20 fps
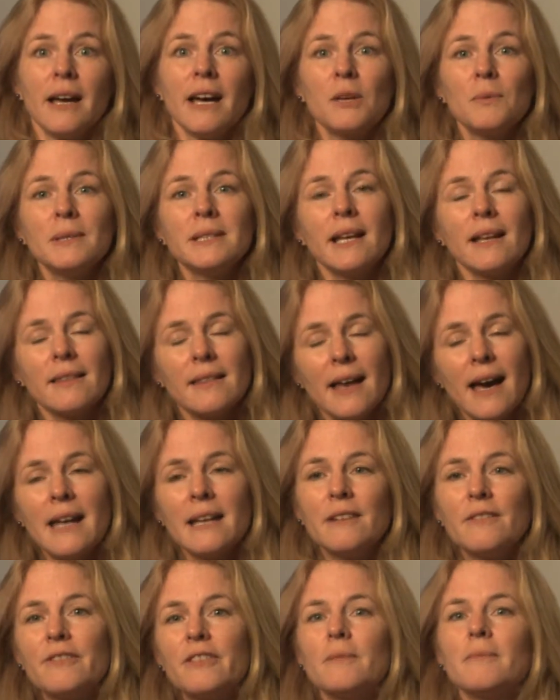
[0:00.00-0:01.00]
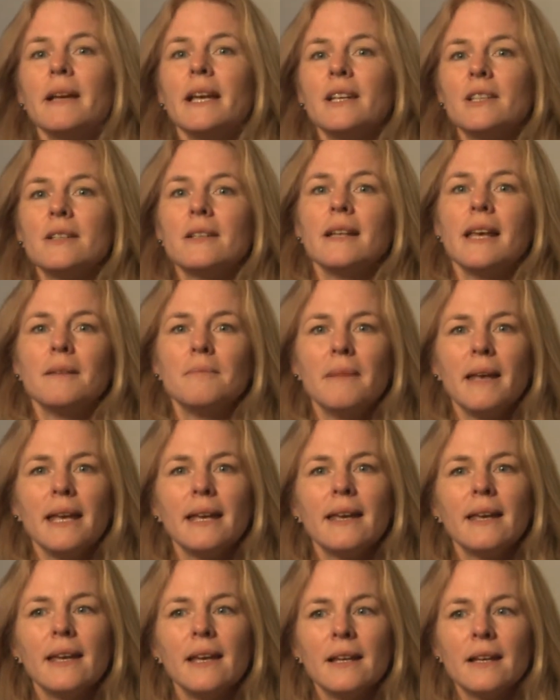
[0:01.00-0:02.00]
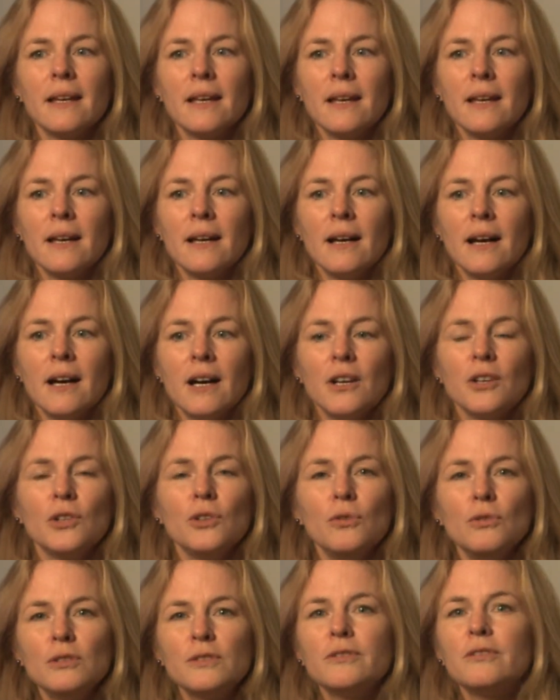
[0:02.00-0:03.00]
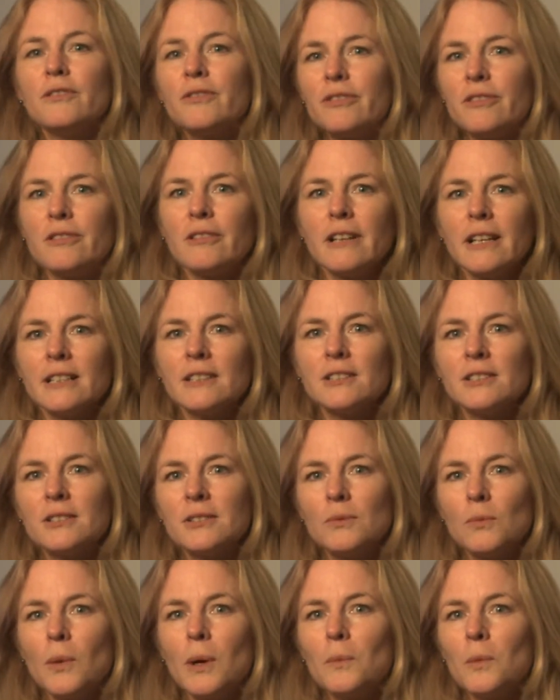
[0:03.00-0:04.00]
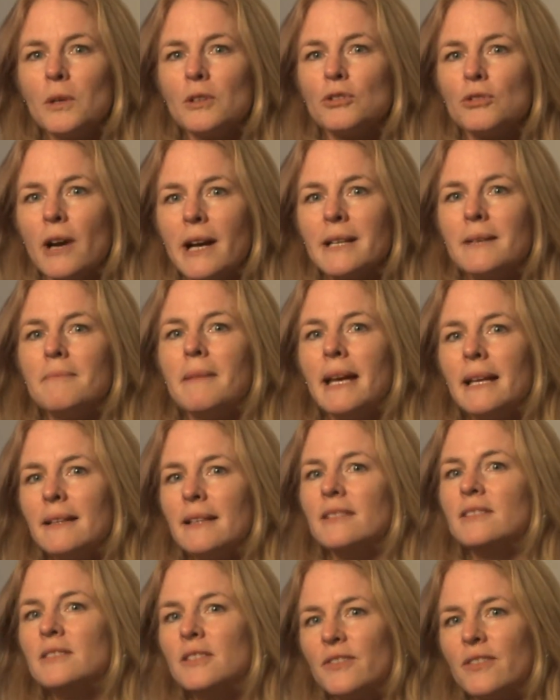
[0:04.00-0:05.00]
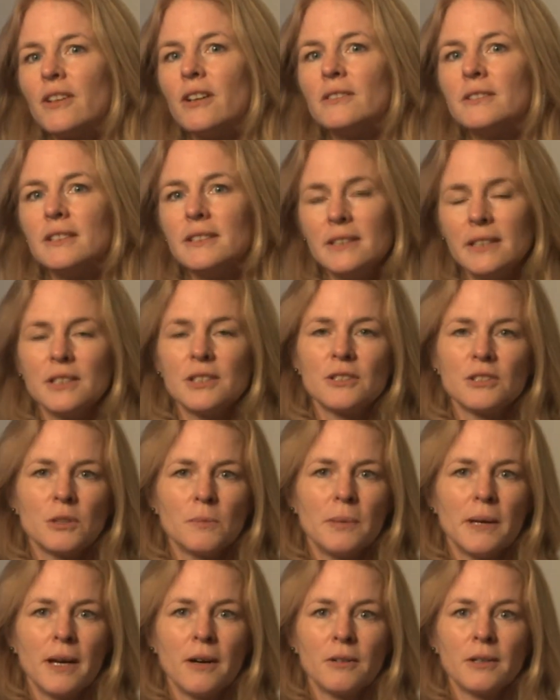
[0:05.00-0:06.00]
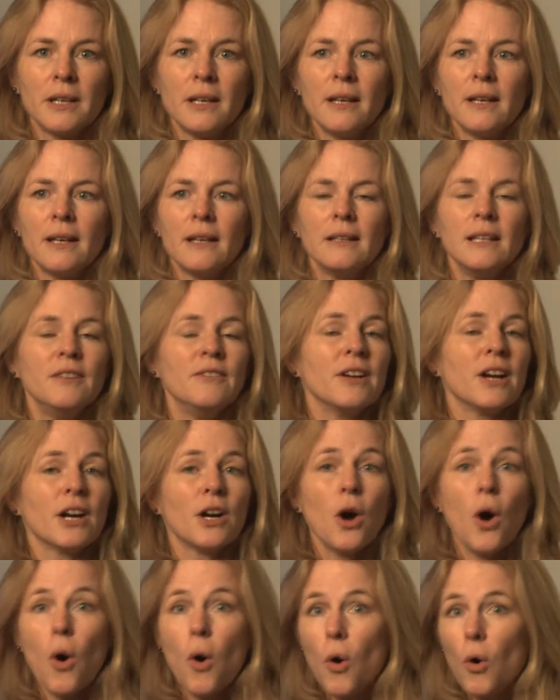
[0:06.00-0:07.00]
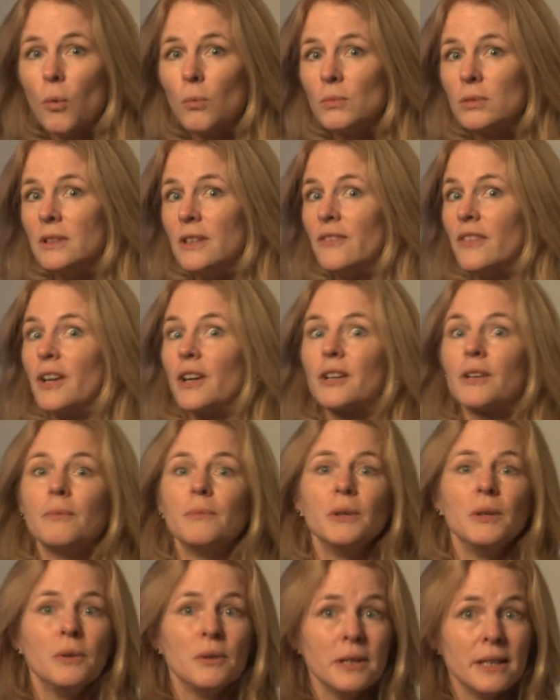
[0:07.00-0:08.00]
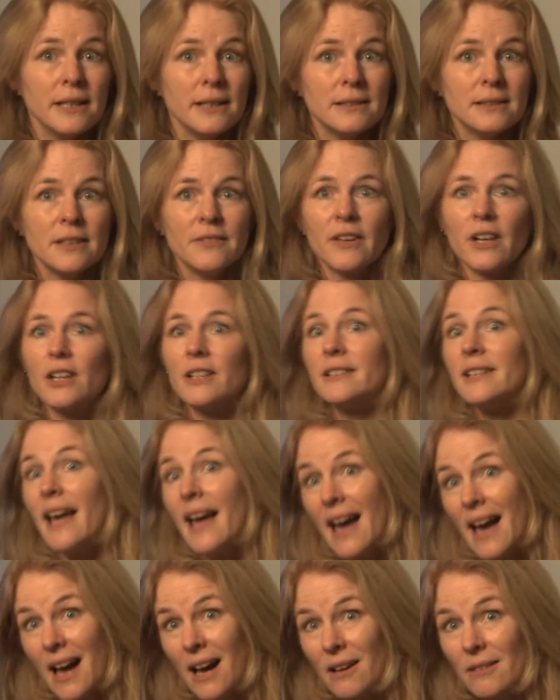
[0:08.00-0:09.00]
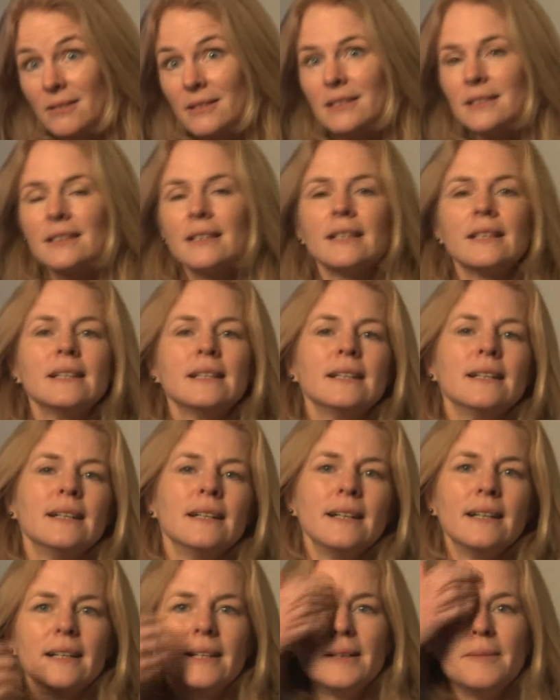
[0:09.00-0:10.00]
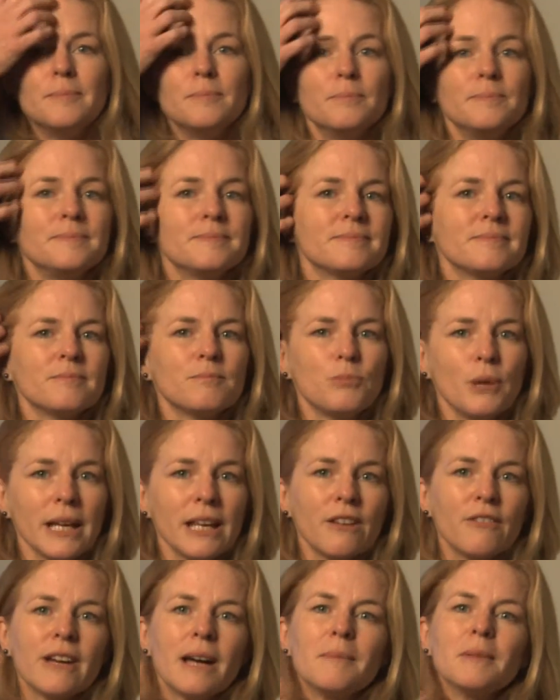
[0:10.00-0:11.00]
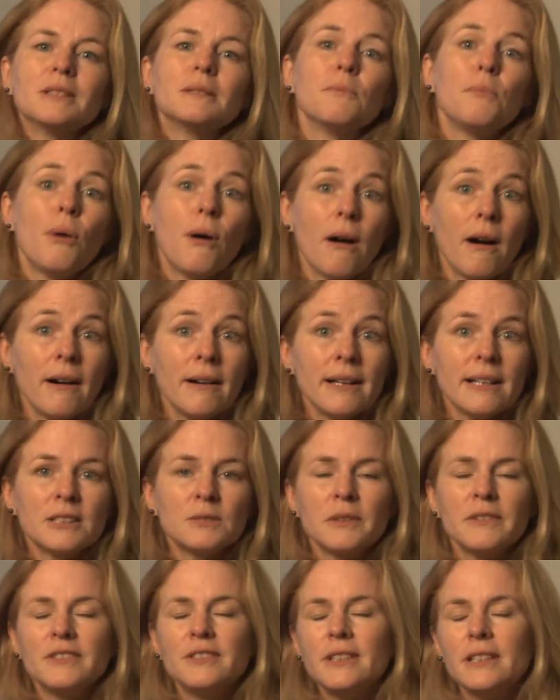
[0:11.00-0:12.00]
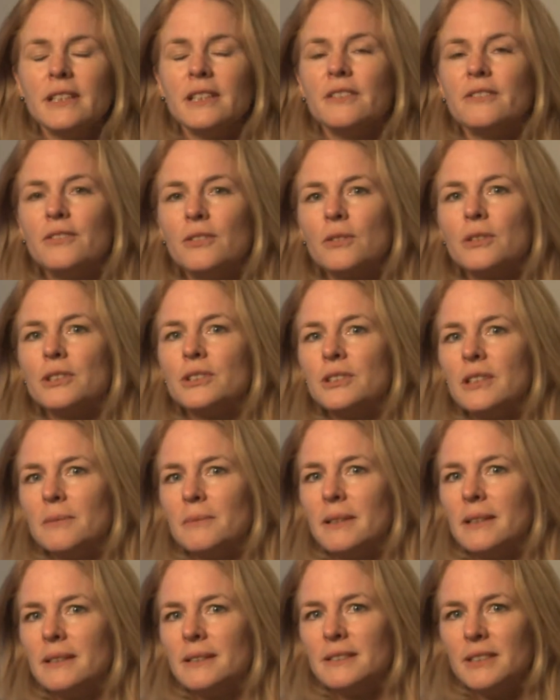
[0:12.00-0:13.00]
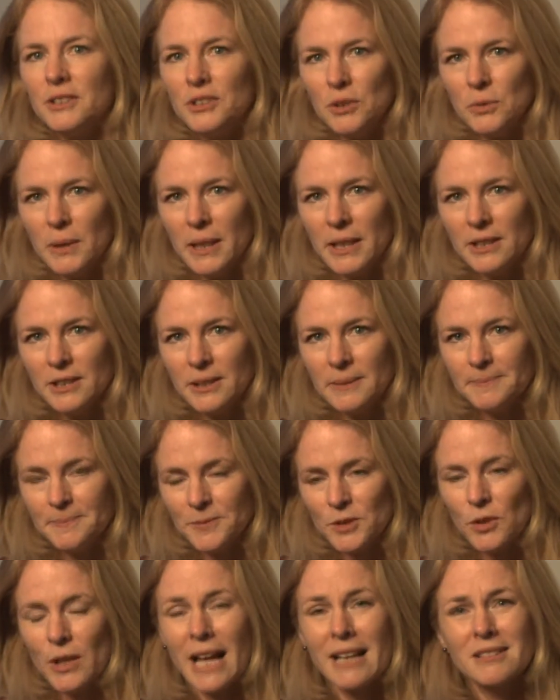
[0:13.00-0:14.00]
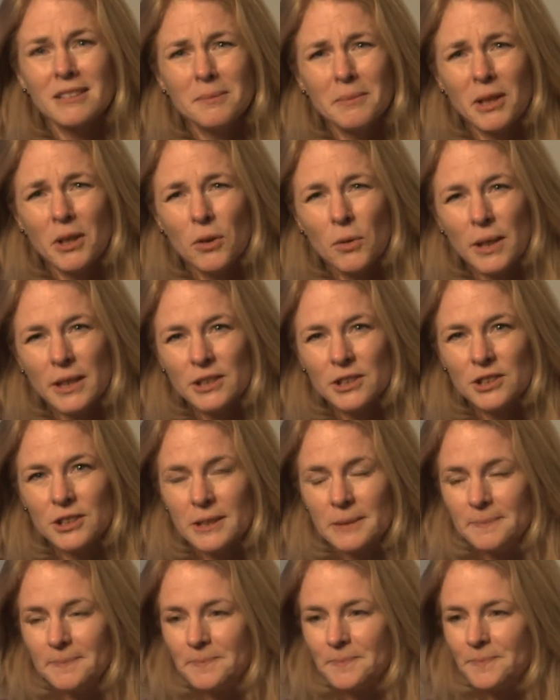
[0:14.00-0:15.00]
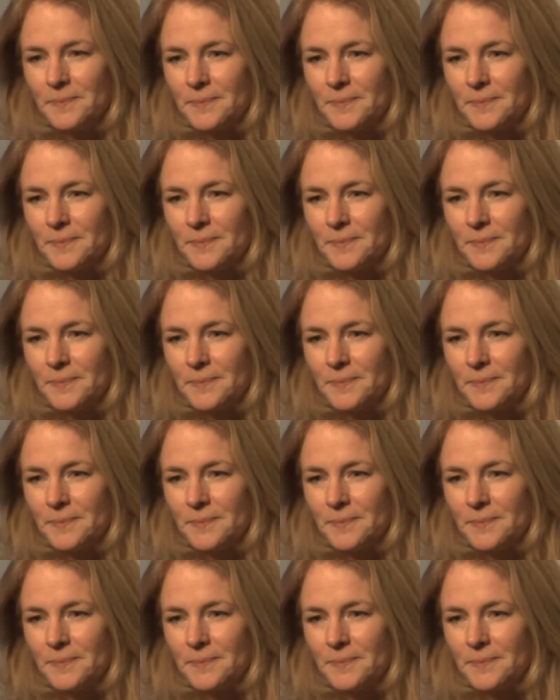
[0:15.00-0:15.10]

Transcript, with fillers: How do we take that information and make it uh, useful for us when we're trying to make these difficult decisions about leaving our homes, leaving our communities, leaving our towns, um, breaking families apart, as we've seen in the Fukushima situation. So that's the big question.